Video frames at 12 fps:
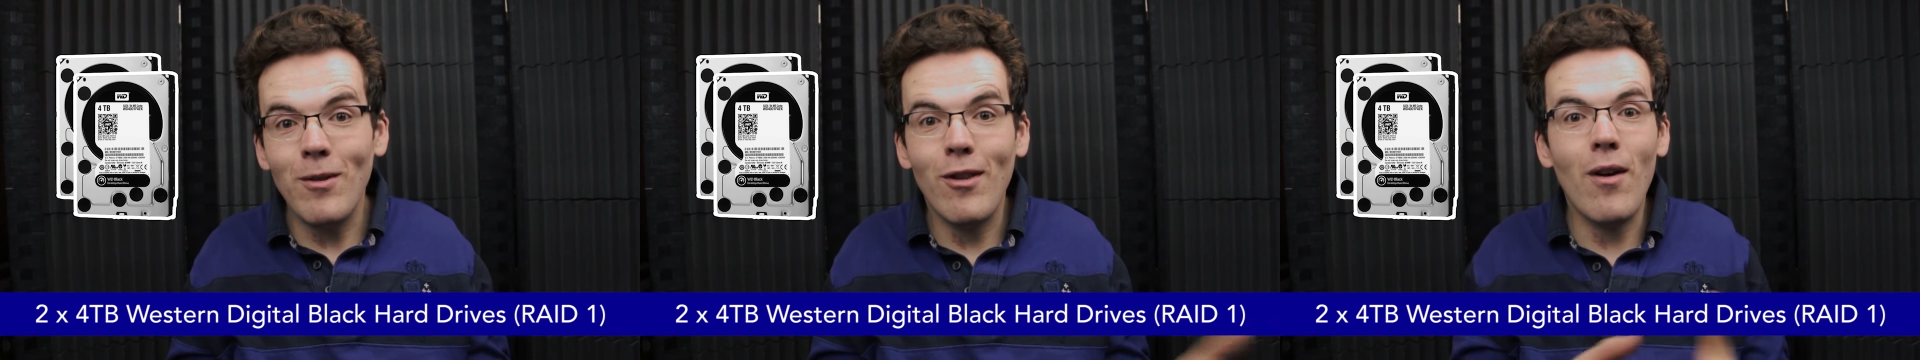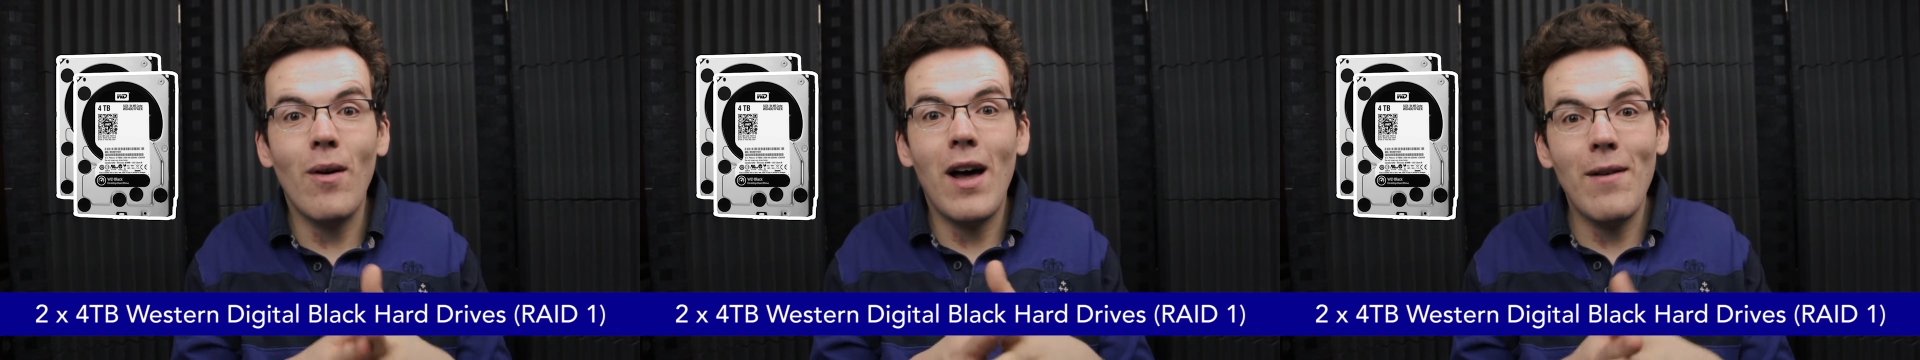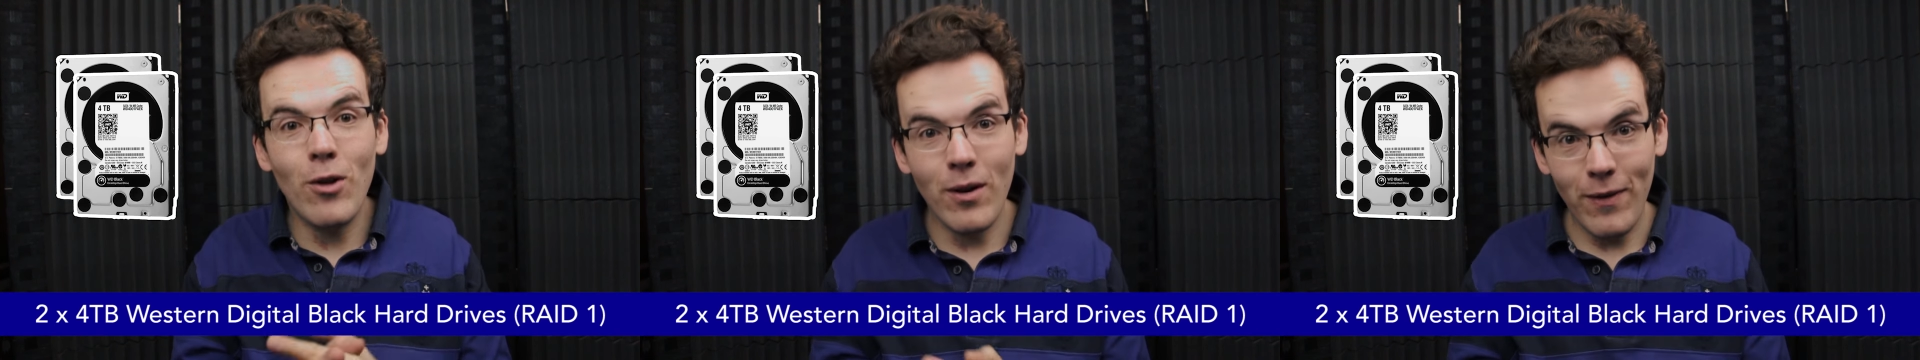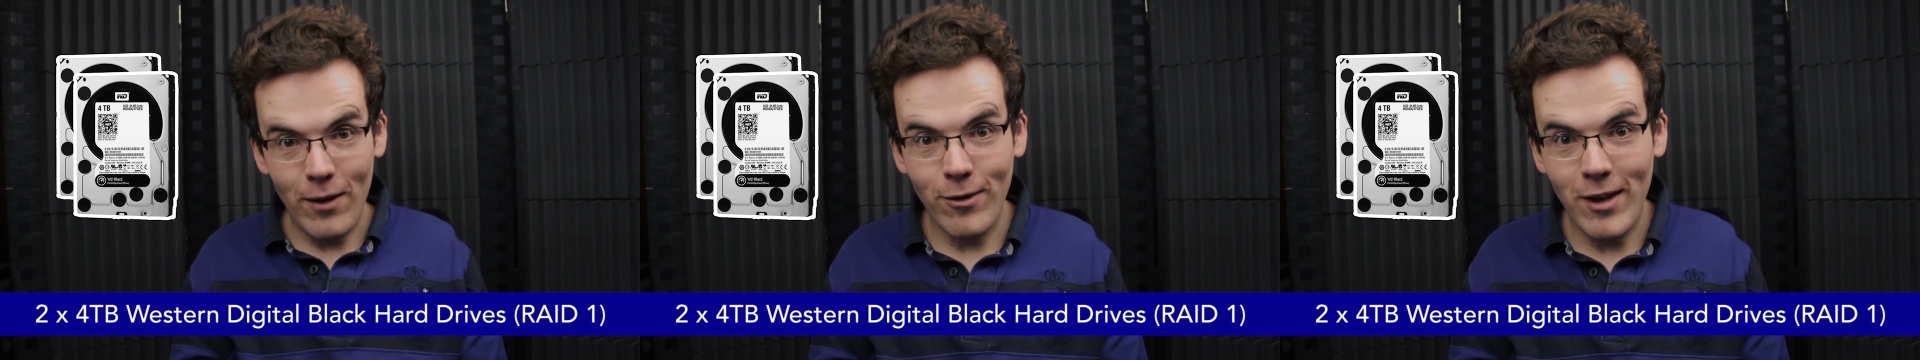So I've got a
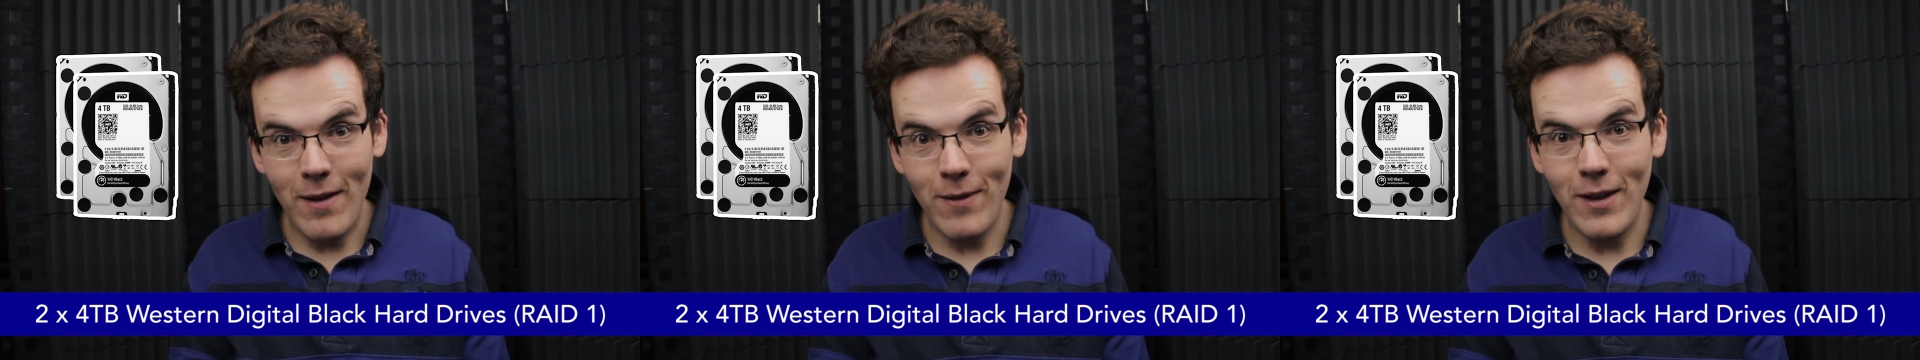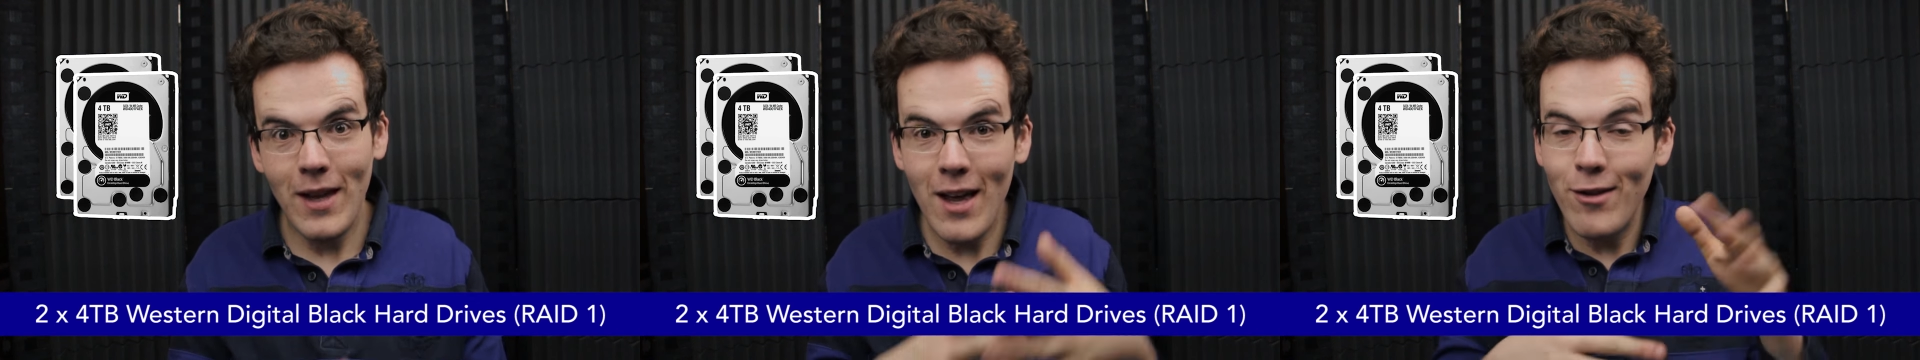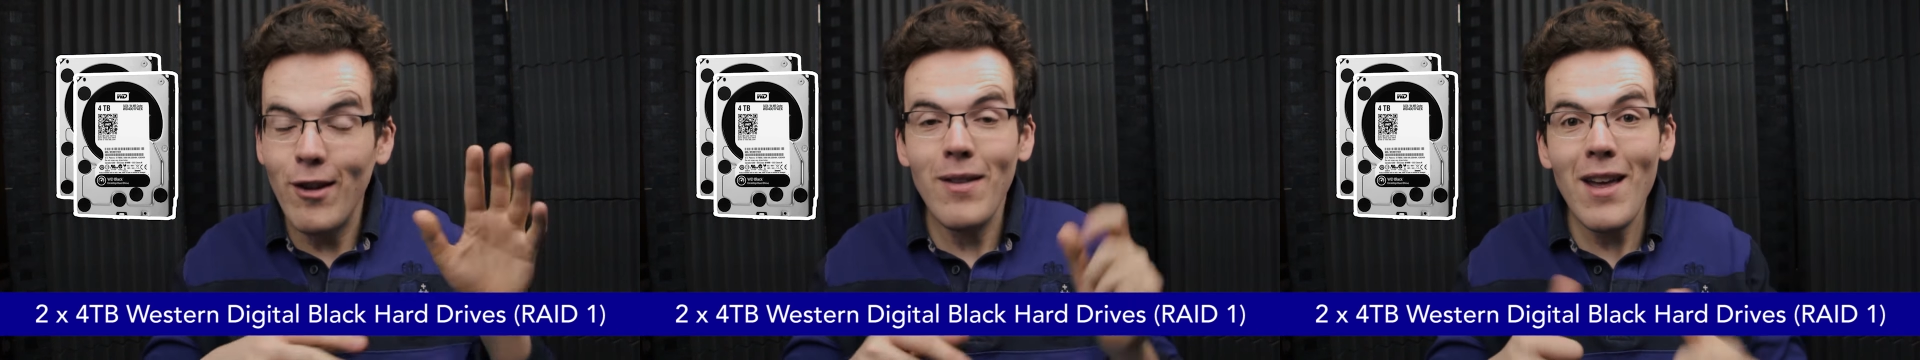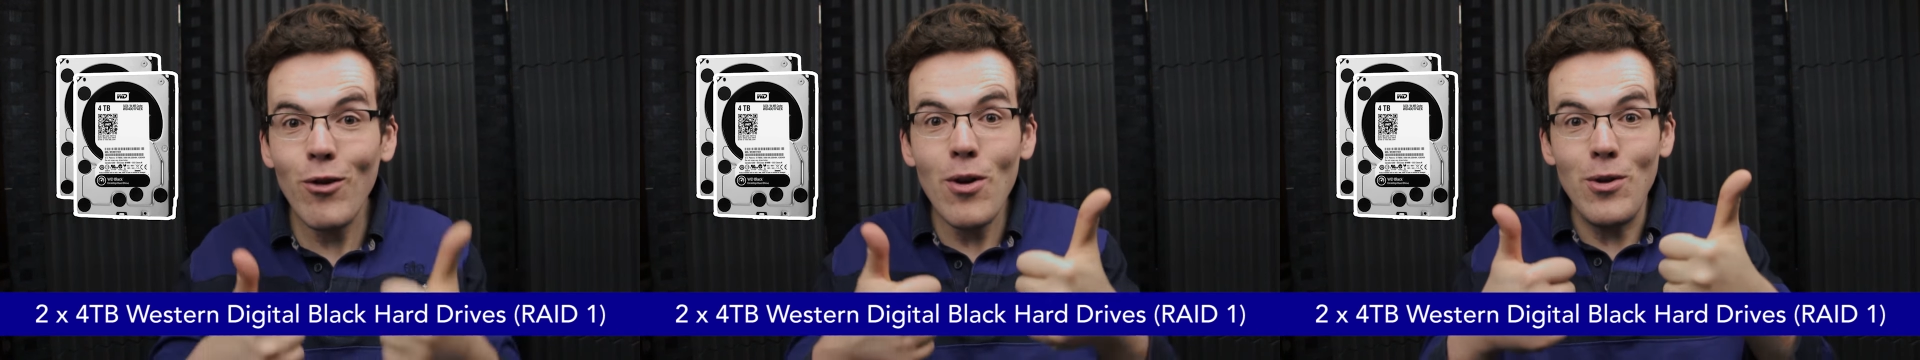failsafe in there, so
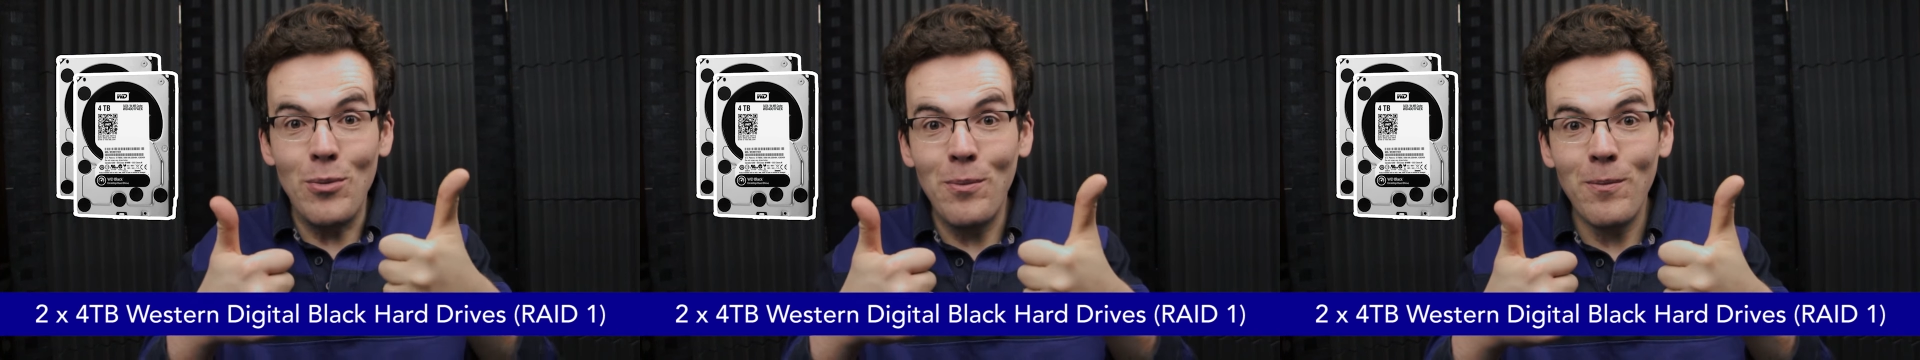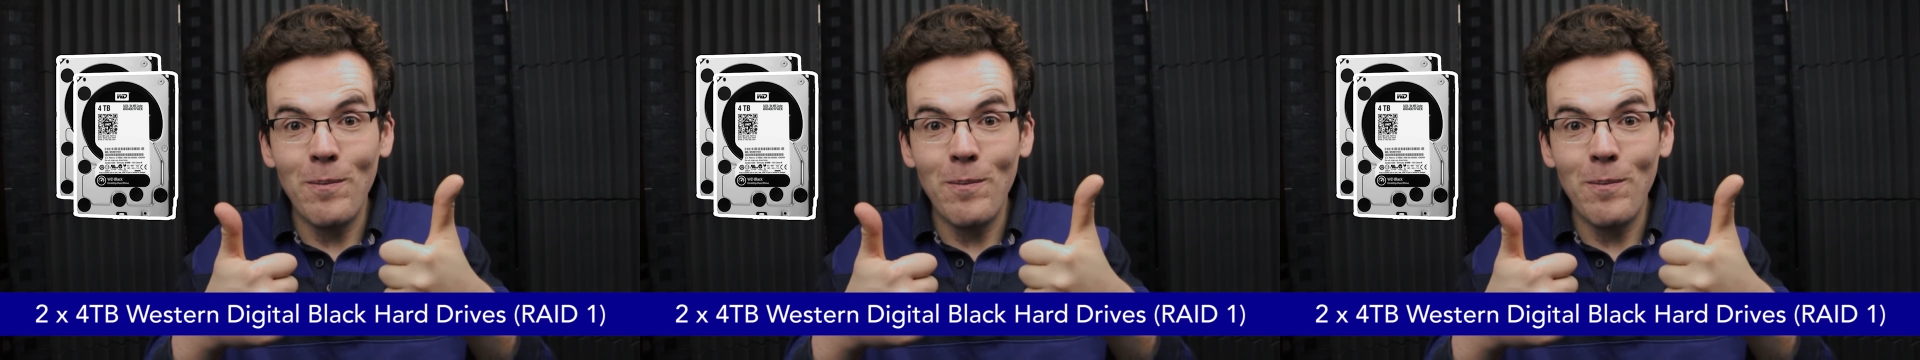that's good,